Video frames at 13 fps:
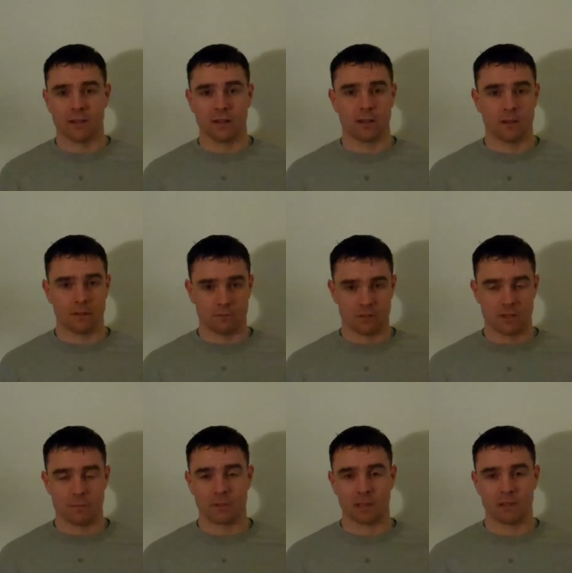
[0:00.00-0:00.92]
uh,
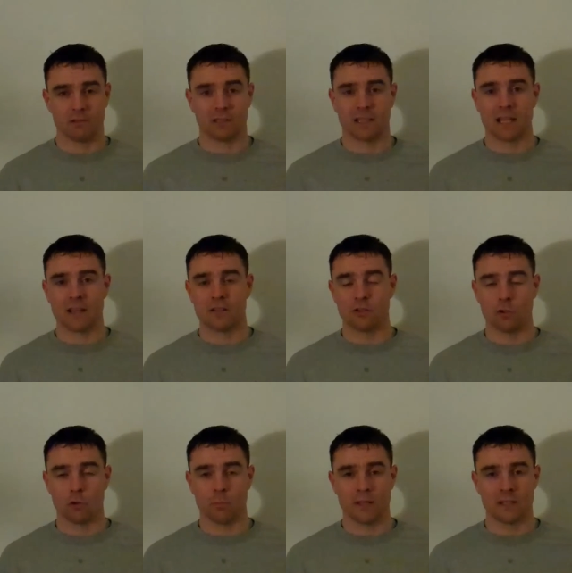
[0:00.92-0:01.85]
typically related
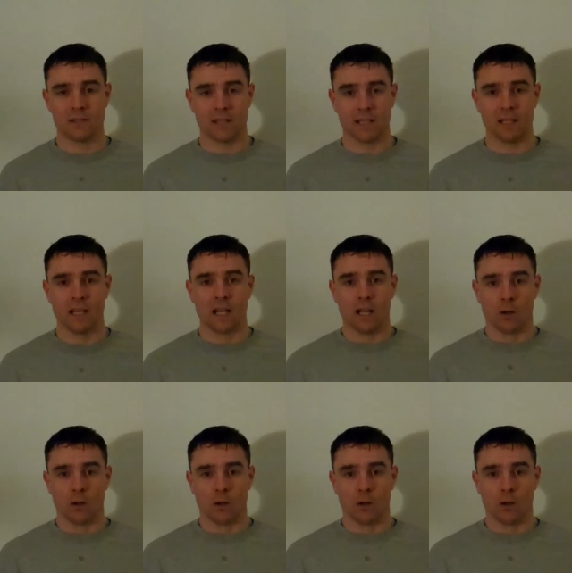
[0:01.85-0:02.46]
to obesity,